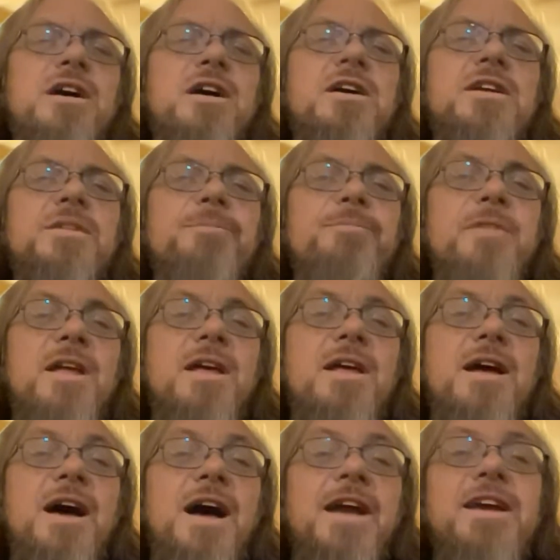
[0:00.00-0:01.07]
Hawn.
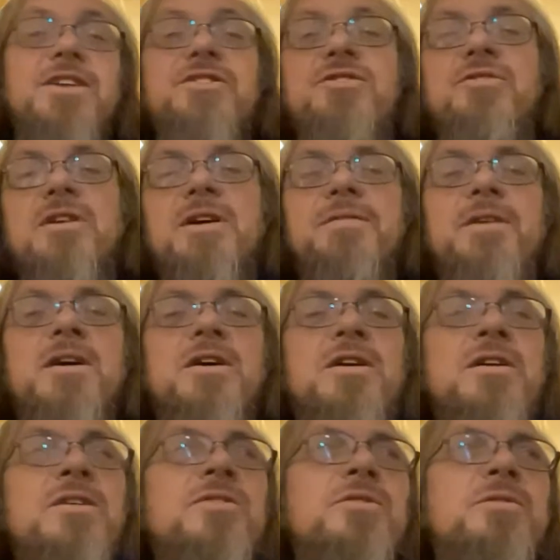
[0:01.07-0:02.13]
I got to drive
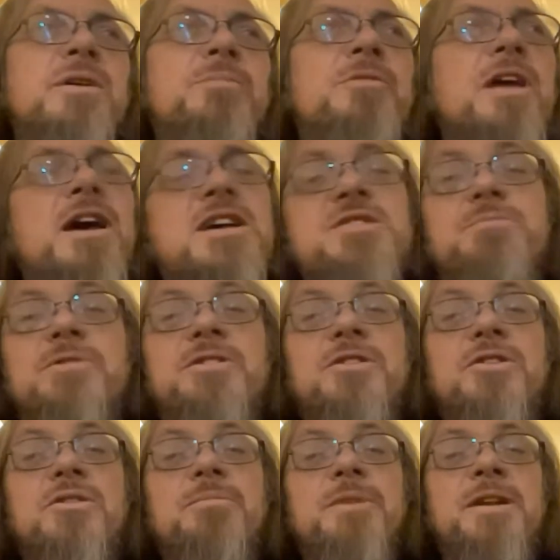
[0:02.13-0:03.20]
all the way up to Aspen
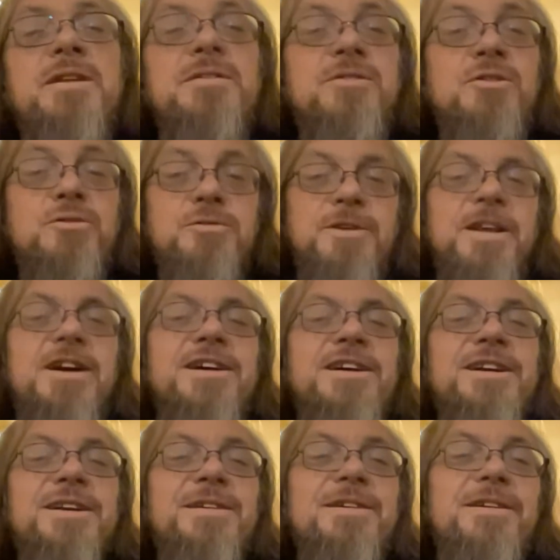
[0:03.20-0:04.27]
to go meet Goldie
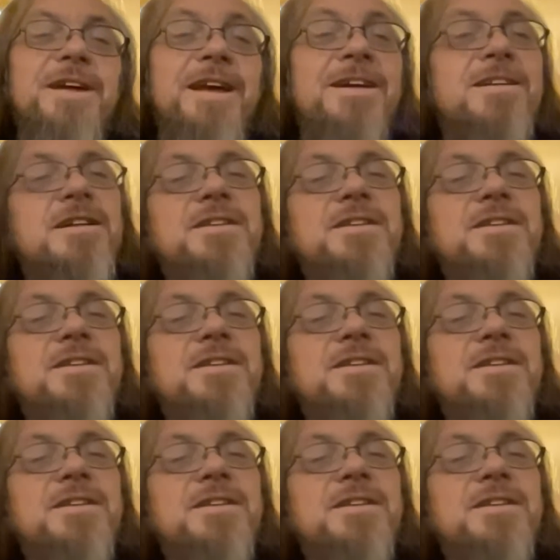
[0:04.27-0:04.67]
Hawn and